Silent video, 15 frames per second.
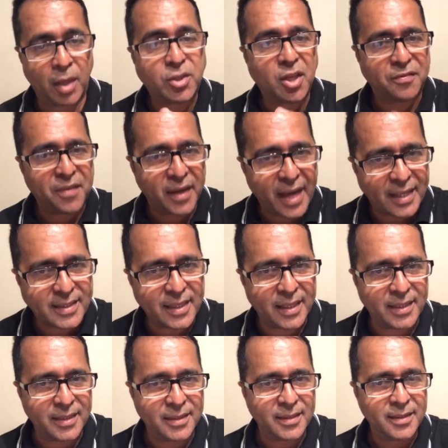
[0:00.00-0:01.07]
But you're
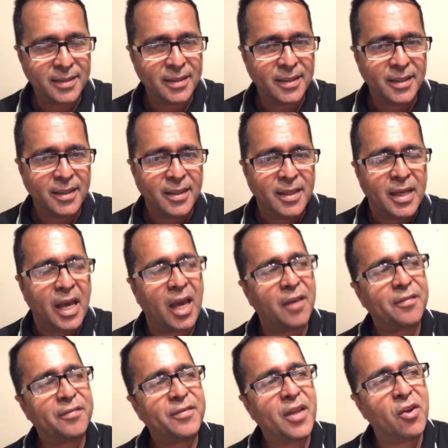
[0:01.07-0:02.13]
forgetting,
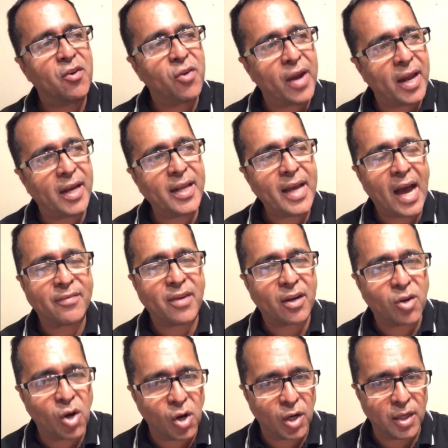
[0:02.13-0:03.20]
if they really have
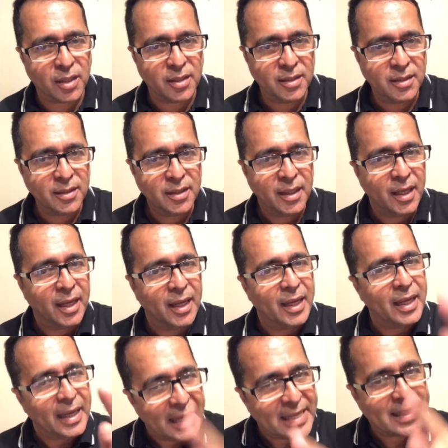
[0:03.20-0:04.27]
a God,
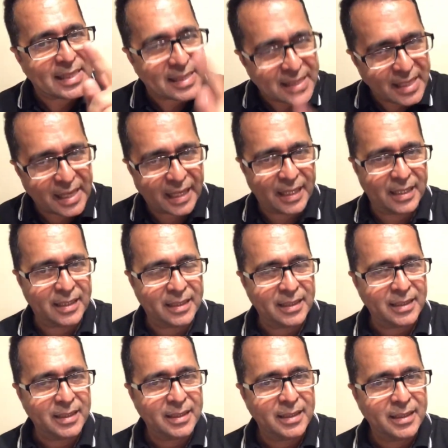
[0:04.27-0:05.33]
he's seeing
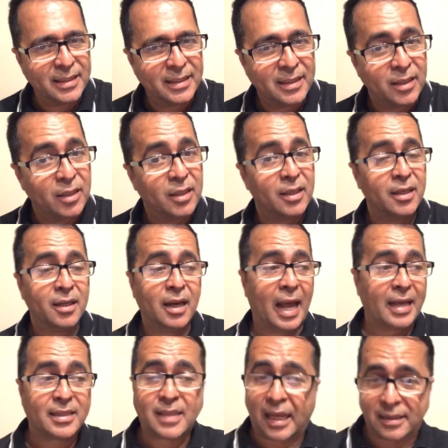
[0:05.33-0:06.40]

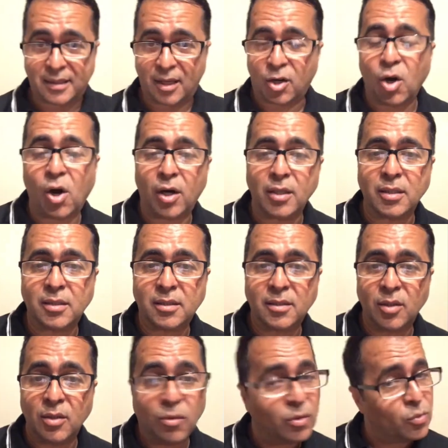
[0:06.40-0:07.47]
like Santa
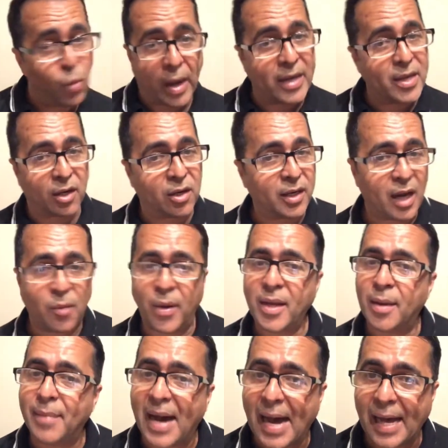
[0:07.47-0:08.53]
Claus, when you're good and
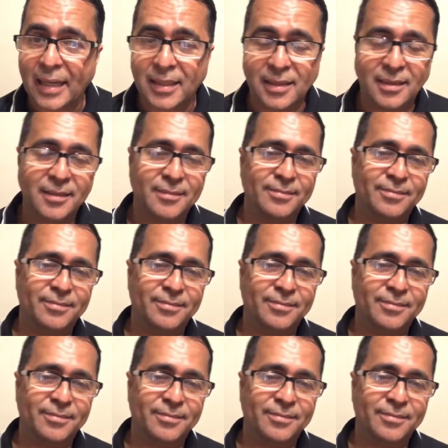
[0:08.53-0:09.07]
when you're bad.